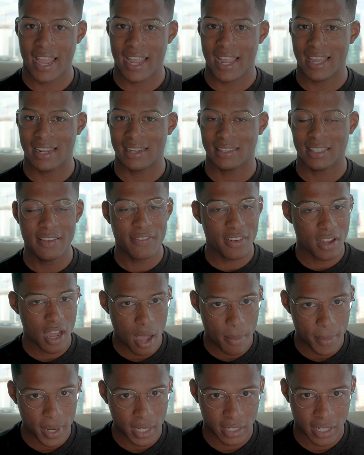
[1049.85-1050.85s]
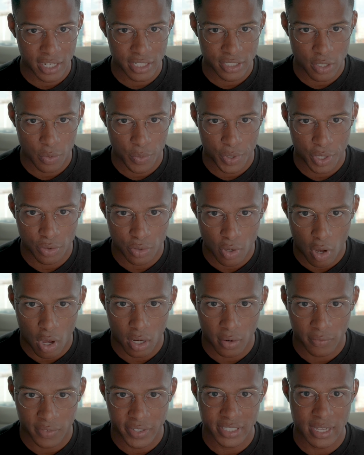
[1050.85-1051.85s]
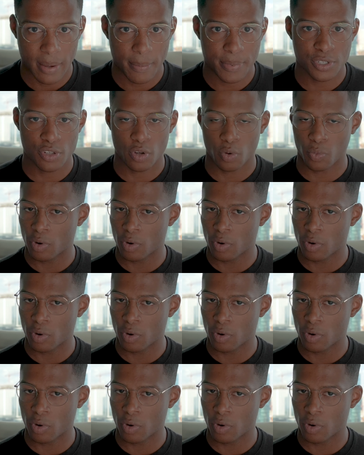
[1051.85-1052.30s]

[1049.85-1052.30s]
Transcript: and leave a comment and let us know what you thought of this episode.